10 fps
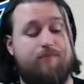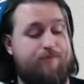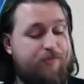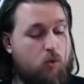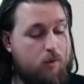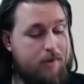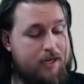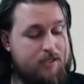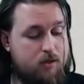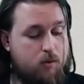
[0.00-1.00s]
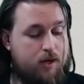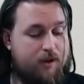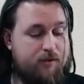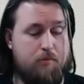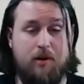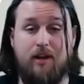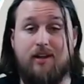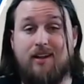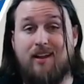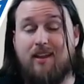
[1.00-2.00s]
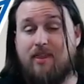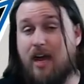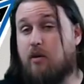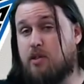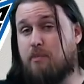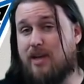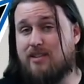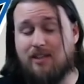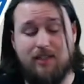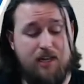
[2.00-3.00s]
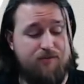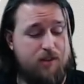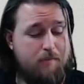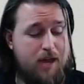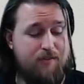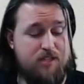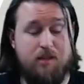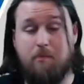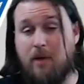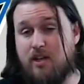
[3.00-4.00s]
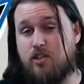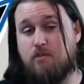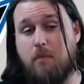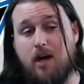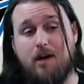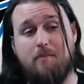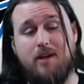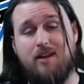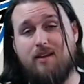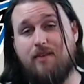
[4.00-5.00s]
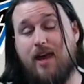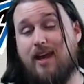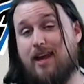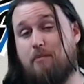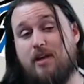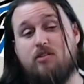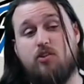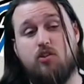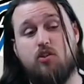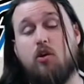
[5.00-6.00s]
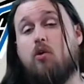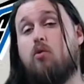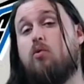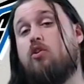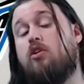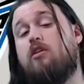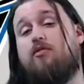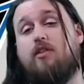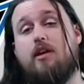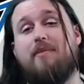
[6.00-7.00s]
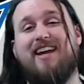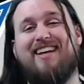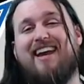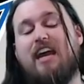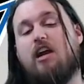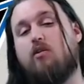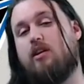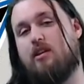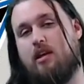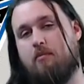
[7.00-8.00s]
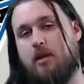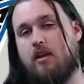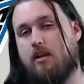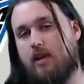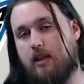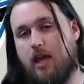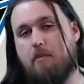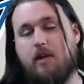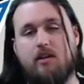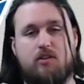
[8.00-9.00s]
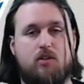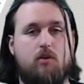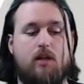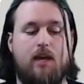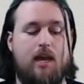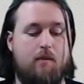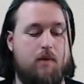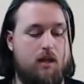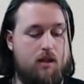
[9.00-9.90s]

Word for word: four minutes or whatever. But that was basically it for the Mavericks. The bench mob that had been so good for them, that carried them in that Minnesota game